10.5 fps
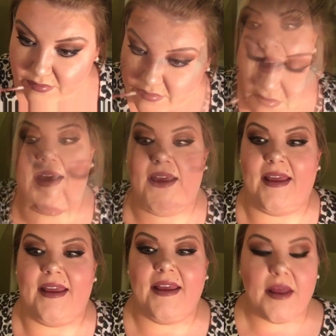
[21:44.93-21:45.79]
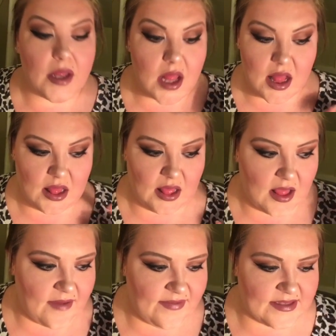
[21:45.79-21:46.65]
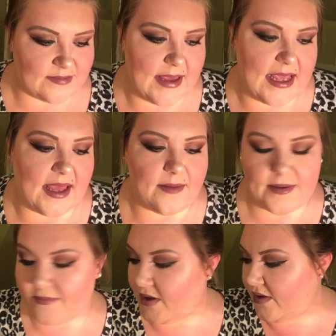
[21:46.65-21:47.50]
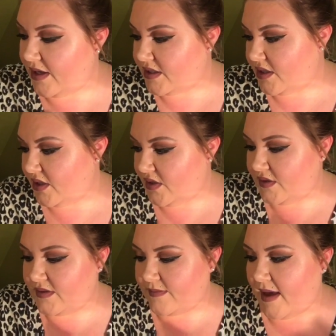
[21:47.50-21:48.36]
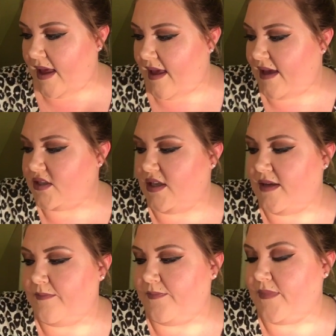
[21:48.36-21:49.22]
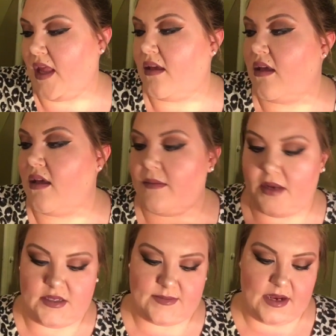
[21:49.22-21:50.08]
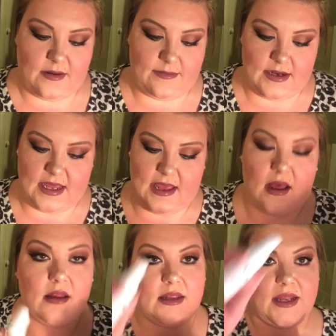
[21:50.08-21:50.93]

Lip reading: I love this makeup. I'm going to use my, actually, I'm going to use my Urban Decay All